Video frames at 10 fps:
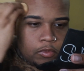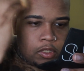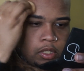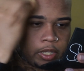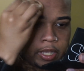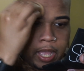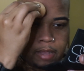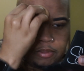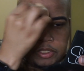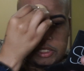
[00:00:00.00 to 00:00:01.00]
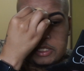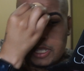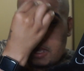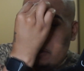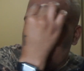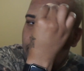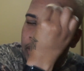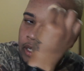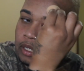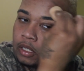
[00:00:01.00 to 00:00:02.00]
So yeah, I was just out
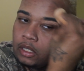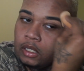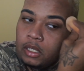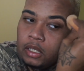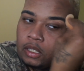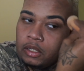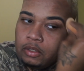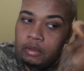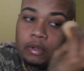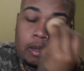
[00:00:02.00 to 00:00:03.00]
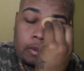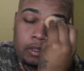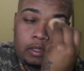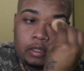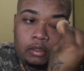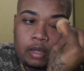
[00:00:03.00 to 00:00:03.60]
here doing what I wanted to do.